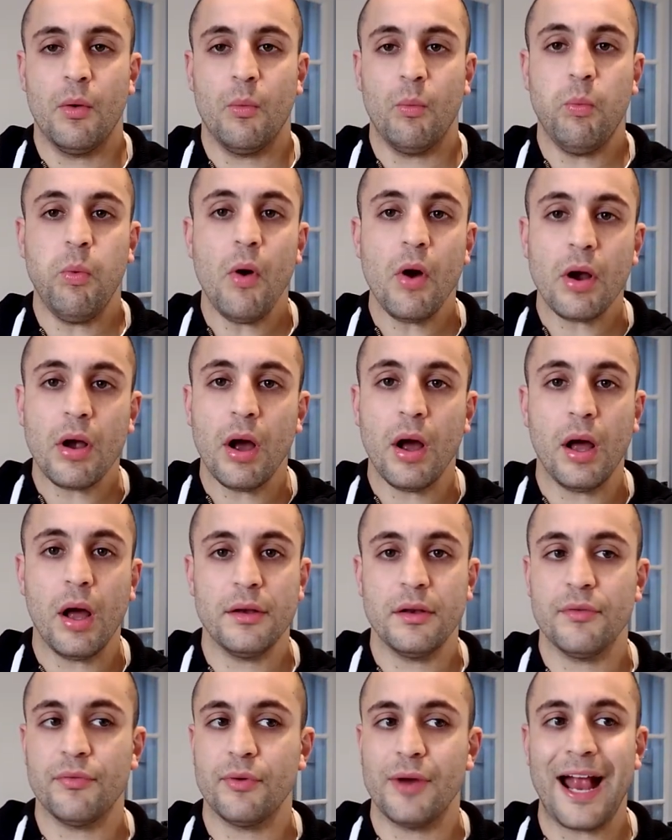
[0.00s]
what
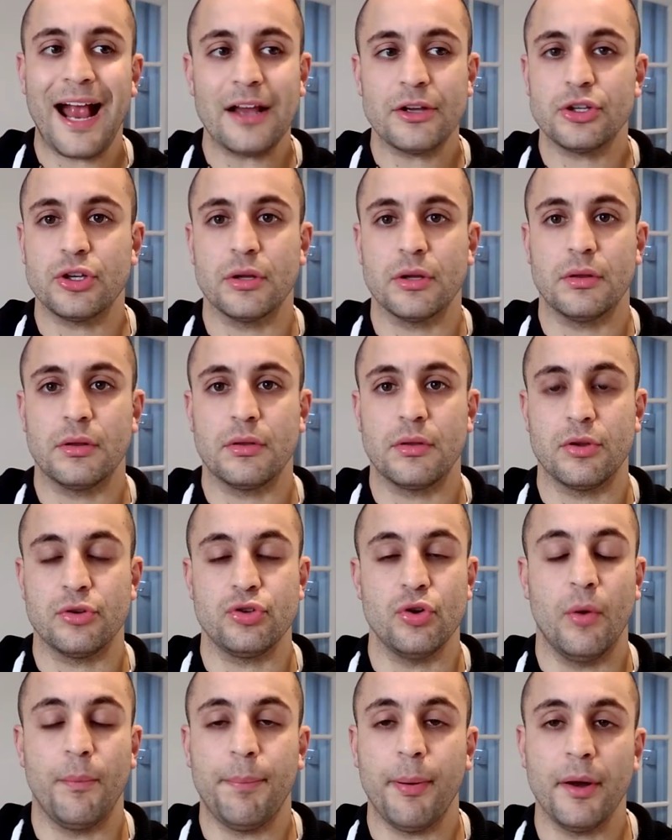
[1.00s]
kind of reaction does
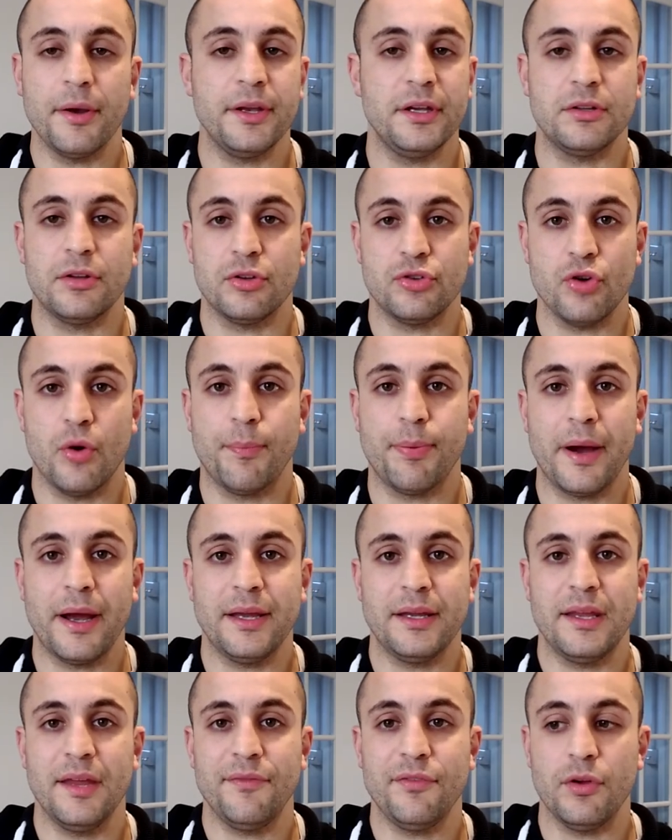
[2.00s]
your body, does your
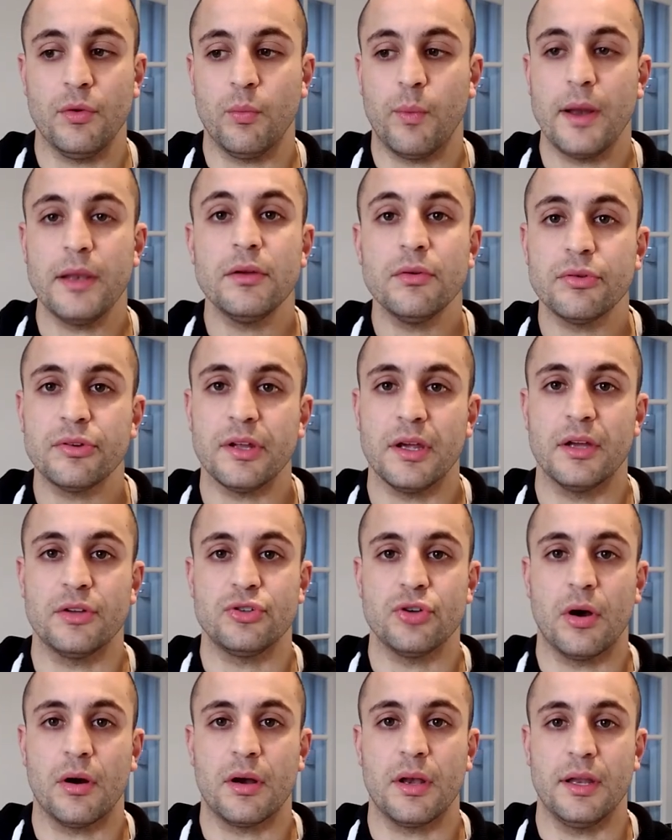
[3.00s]
brain give you when you see a
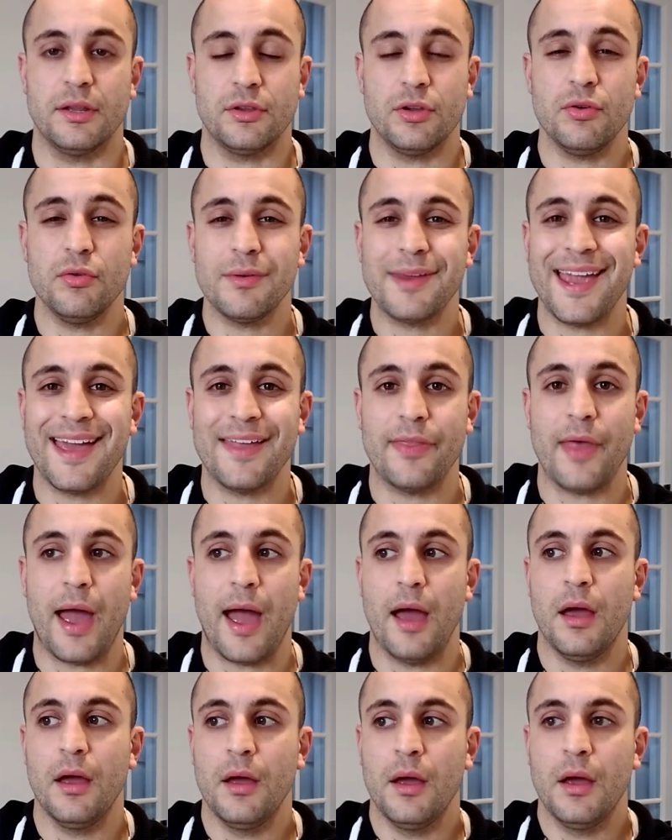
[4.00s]
chocolate? Do you get
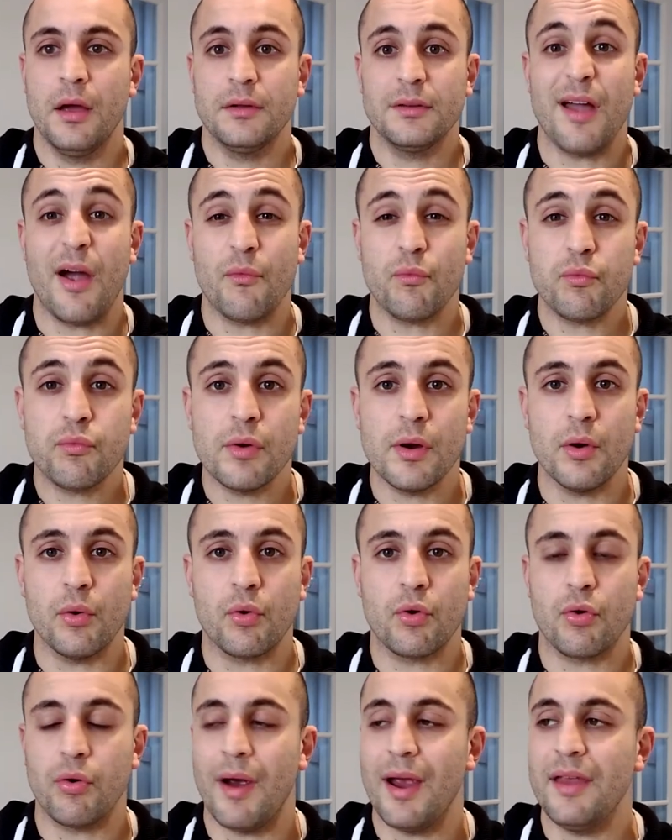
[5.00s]
that, that
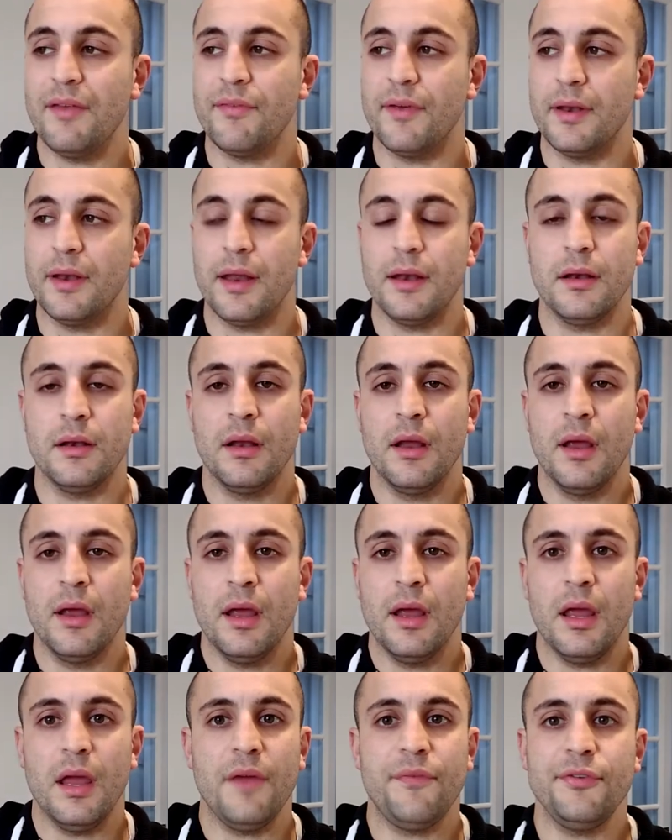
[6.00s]
real craving? And
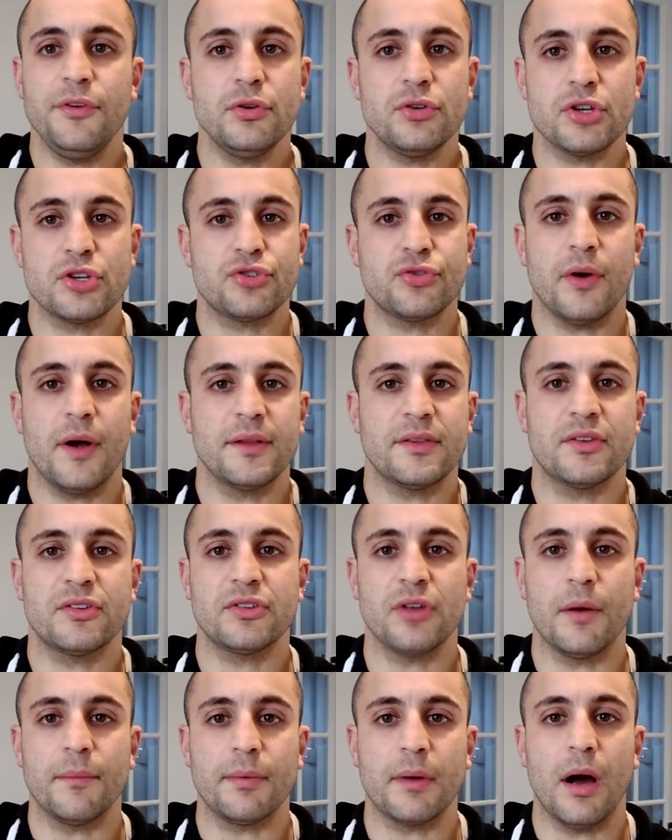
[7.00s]
if you just try to
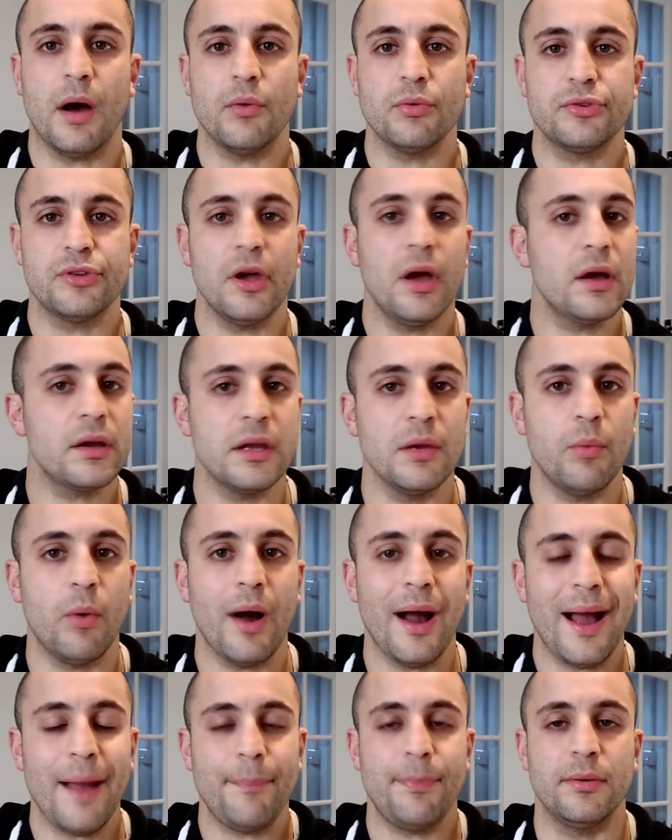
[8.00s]
stop cold turkey,
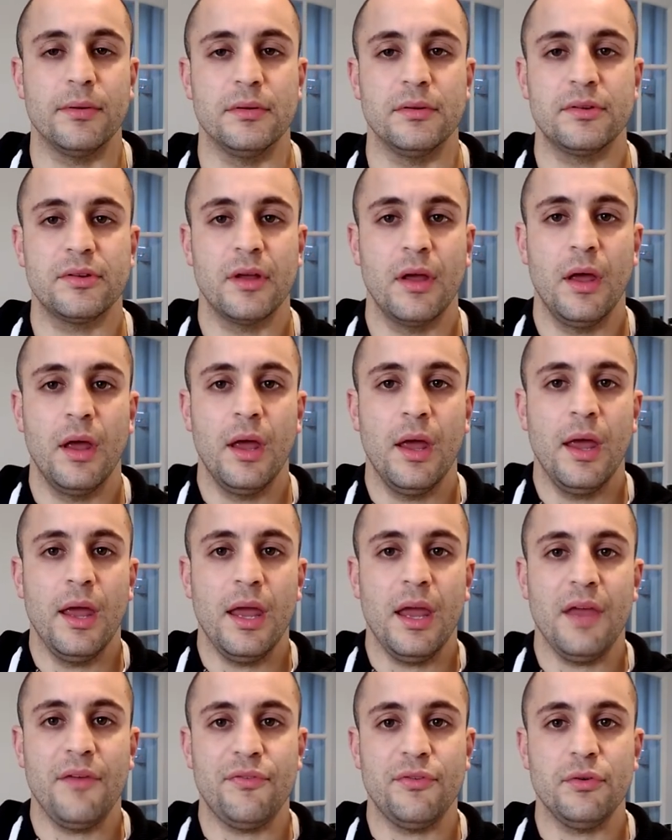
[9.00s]
what happens?
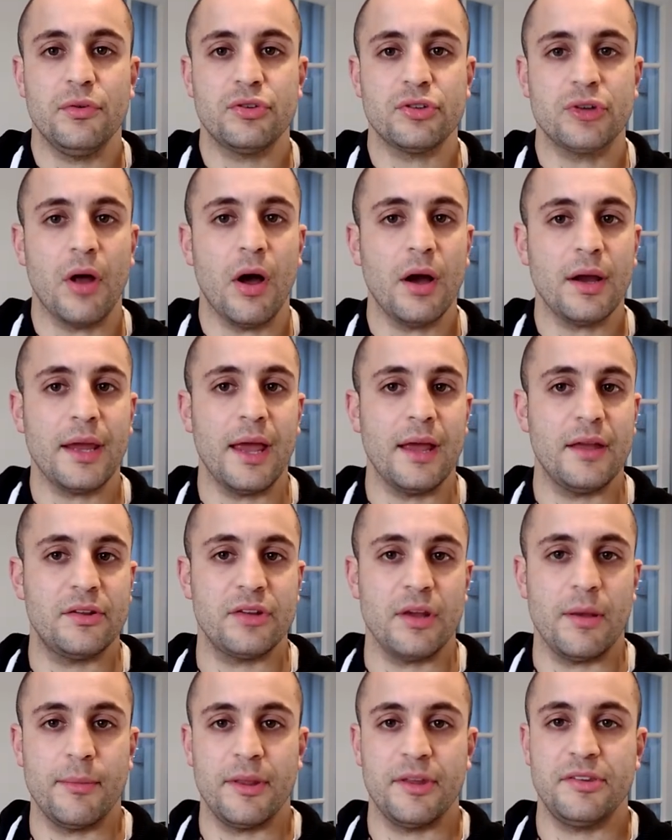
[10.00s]
If you start getting
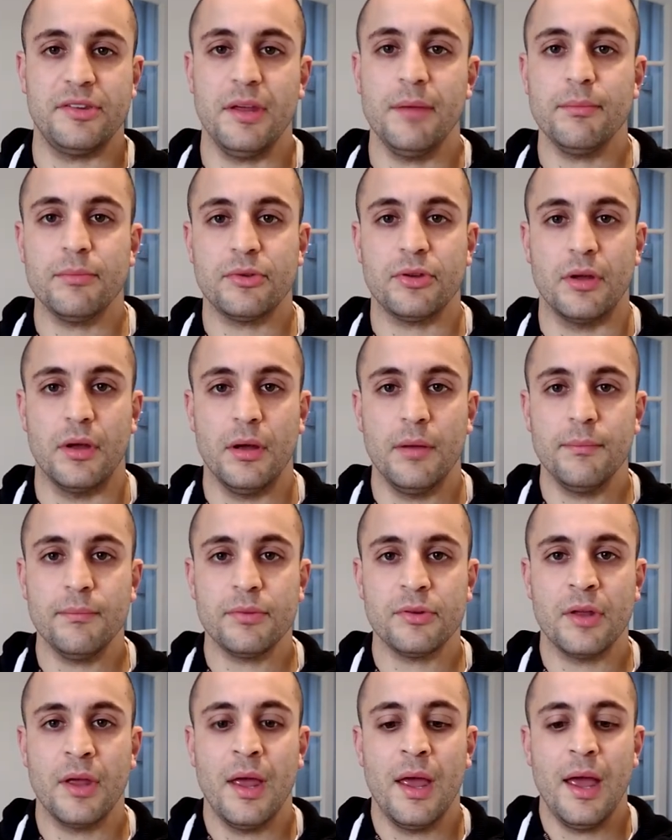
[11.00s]
some of the
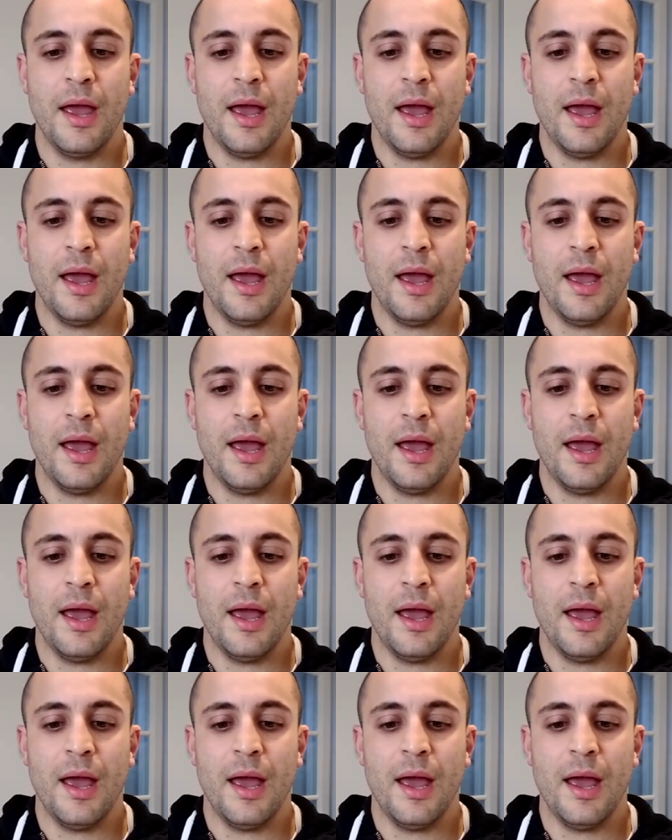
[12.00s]
symptoms